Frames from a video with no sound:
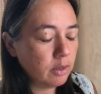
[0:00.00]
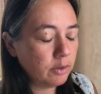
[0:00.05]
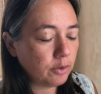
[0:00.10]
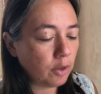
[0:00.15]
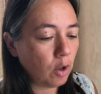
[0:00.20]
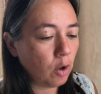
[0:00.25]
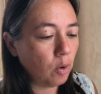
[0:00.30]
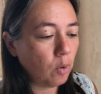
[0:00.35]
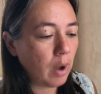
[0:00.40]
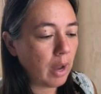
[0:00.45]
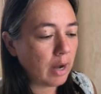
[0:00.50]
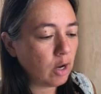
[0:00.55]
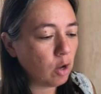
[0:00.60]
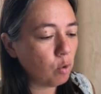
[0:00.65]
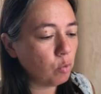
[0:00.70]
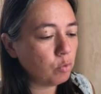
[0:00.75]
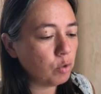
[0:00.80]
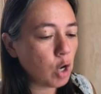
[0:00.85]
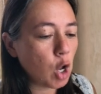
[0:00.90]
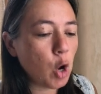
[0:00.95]
So I
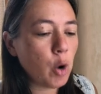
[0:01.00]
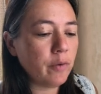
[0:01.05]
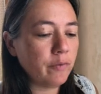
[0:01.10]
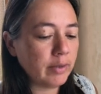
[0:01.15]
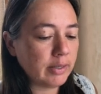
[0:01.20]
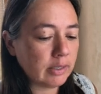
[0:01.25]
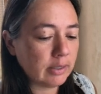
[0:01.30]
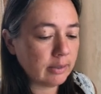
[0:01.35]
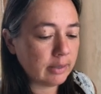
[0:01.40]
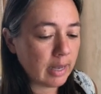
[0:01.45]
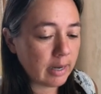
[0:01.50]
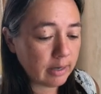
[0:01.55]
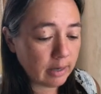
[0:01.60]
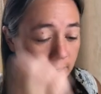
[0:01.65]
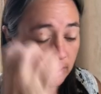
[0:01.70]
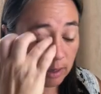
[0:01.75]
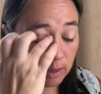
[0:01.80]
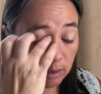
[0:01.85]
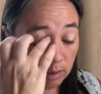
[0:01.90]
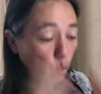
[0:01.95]
don't know if it's
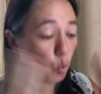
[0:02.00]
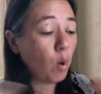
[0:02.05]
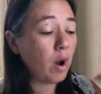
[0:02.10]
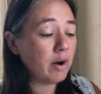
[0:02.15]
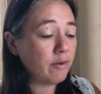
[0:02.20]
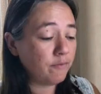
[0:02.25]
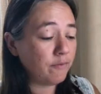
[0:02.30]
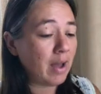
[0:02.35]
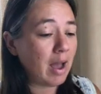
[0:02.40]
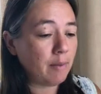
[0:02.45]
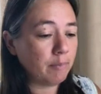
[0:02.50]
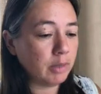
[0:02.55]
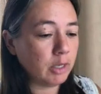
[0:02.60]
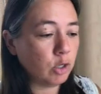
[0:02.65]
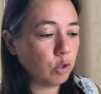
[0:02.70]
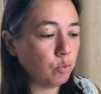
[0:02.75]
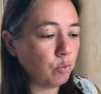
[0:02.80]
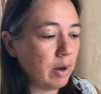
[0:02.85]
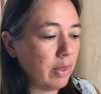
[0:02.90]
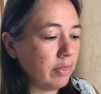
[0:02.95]
intended for one family
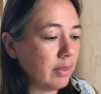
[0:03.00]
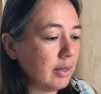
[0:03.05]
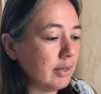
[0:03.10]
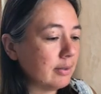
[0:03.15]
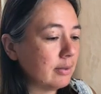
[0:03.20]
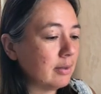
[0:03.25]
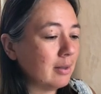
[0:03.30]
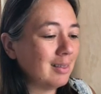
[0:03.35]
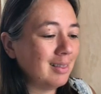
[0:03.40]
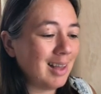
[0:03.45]
to rent this.